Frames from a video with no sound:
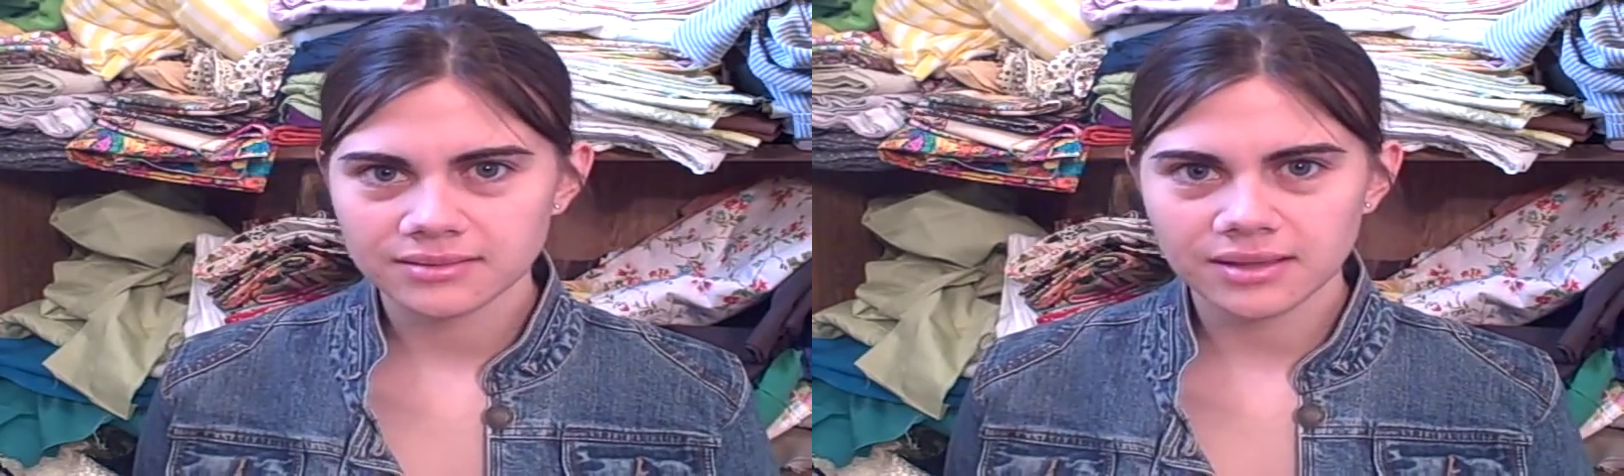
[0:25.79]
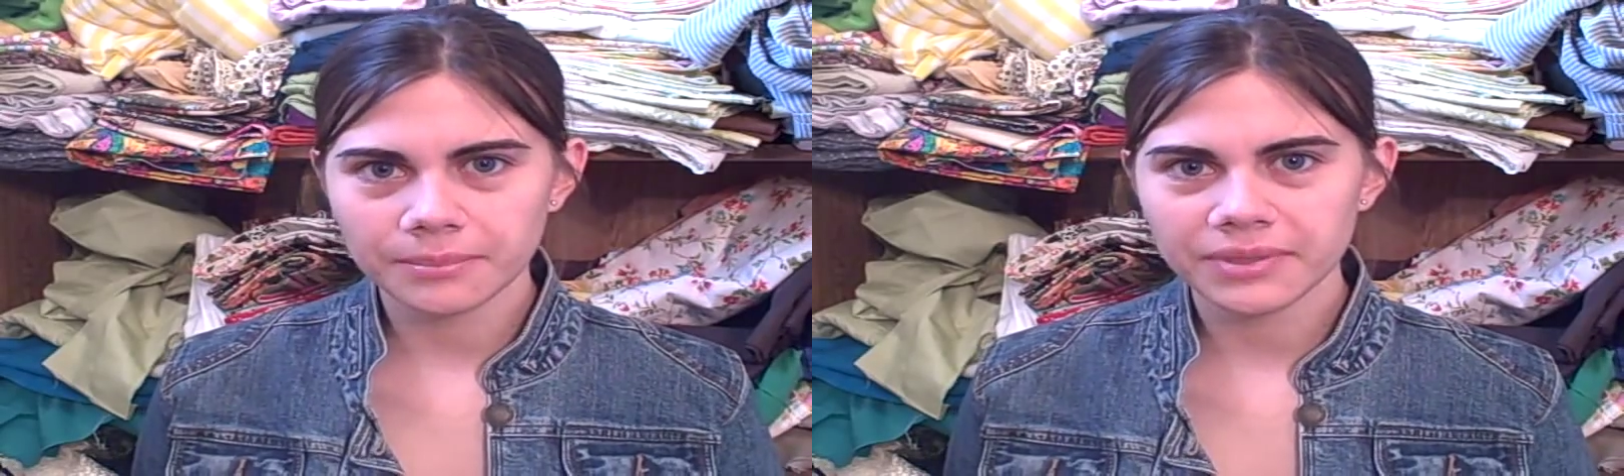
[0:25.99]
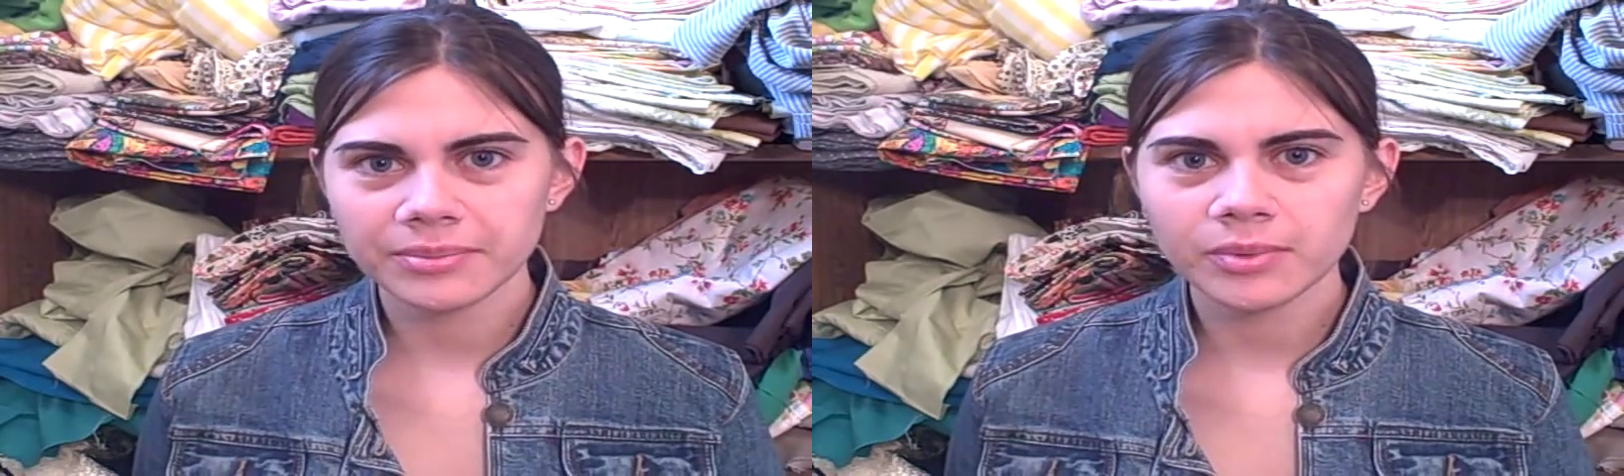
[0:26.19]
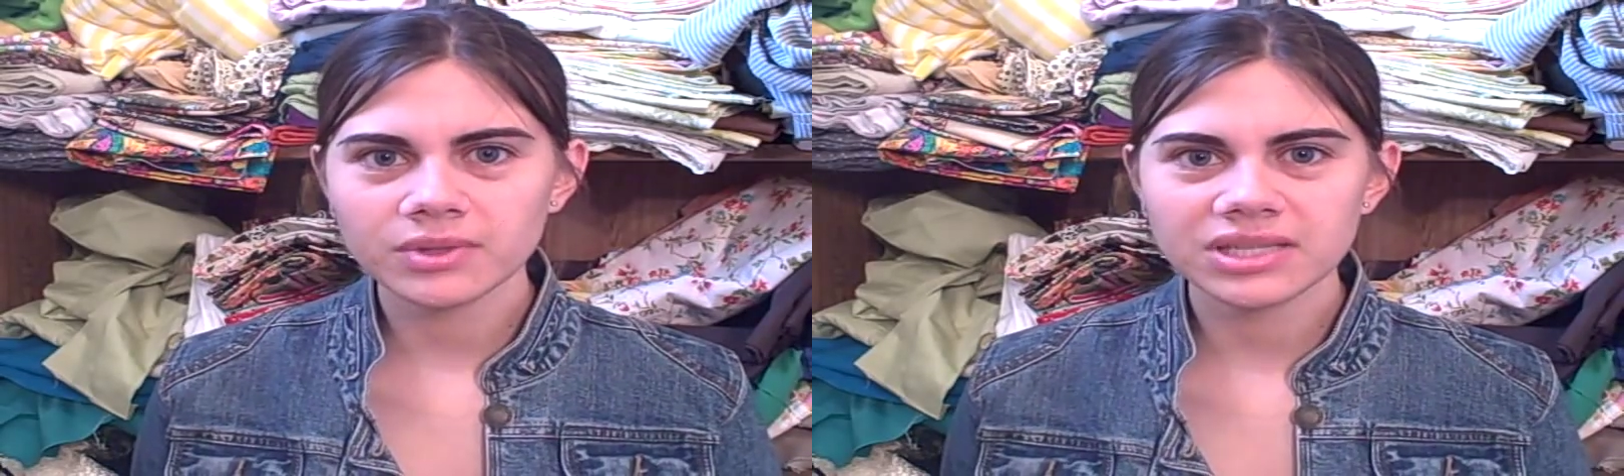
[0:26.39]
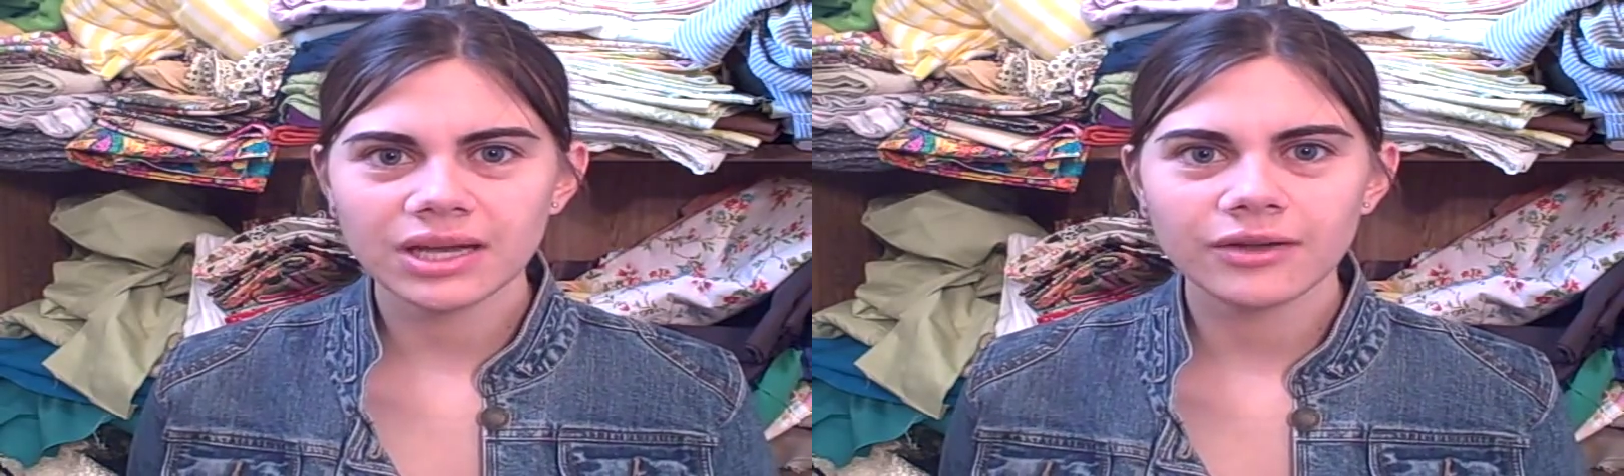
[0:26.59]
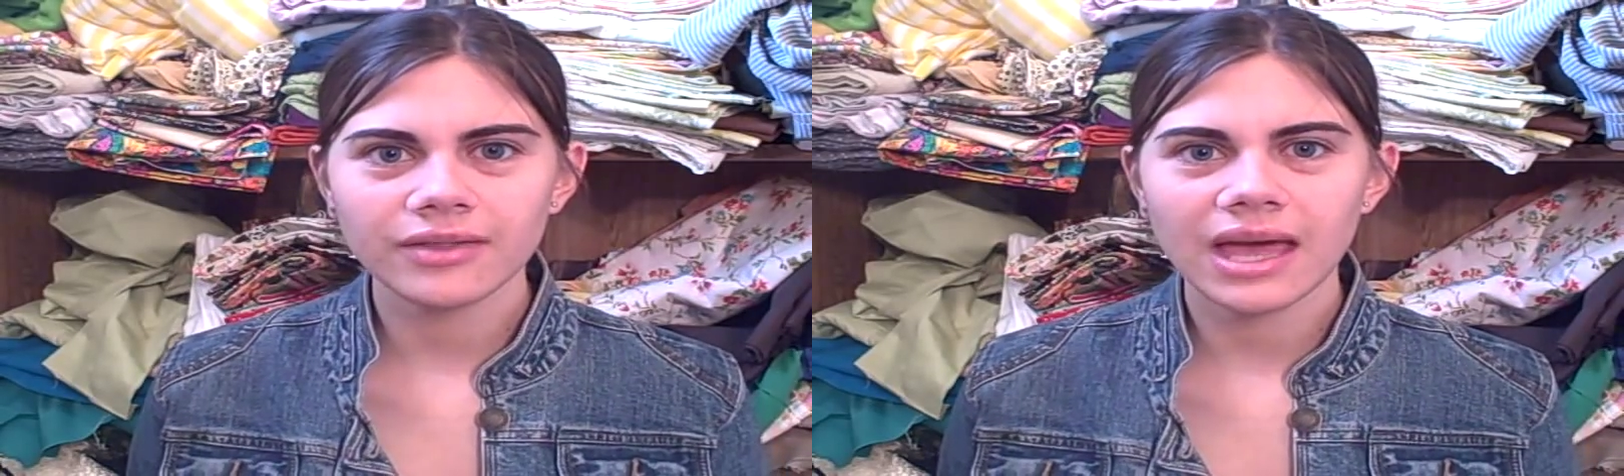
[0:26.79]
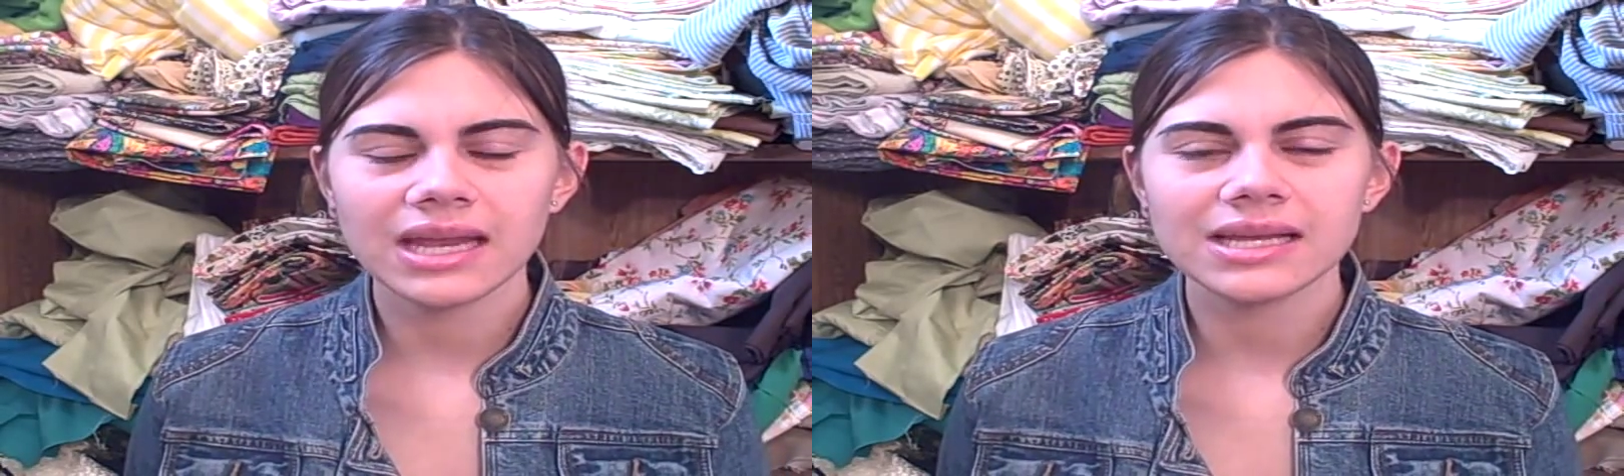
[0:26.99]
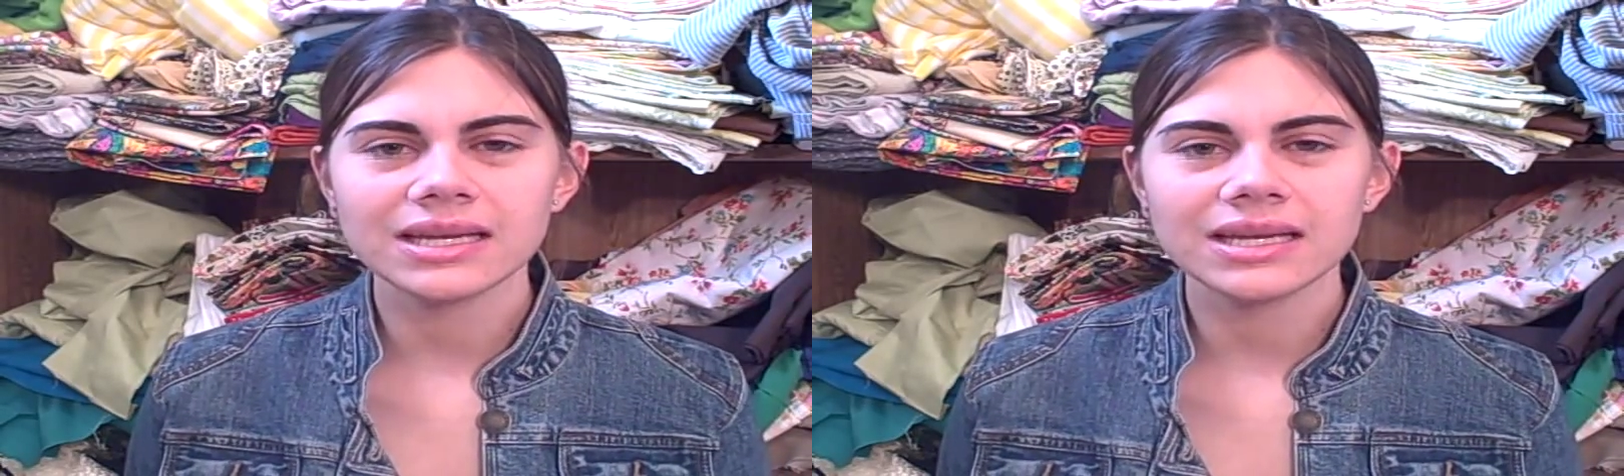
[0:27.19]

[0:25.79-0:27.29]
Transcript: Some people will tell you that